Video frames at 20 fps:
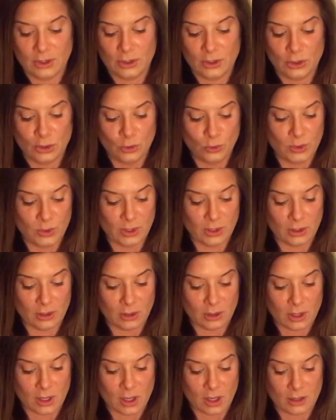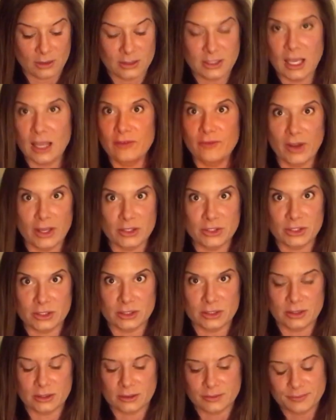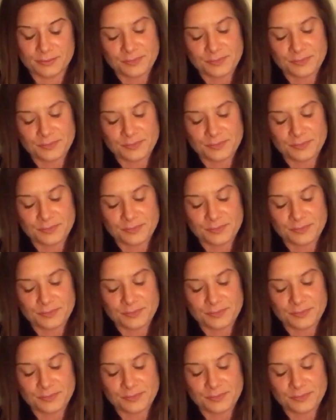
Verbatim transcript: who will uh, take vengeance,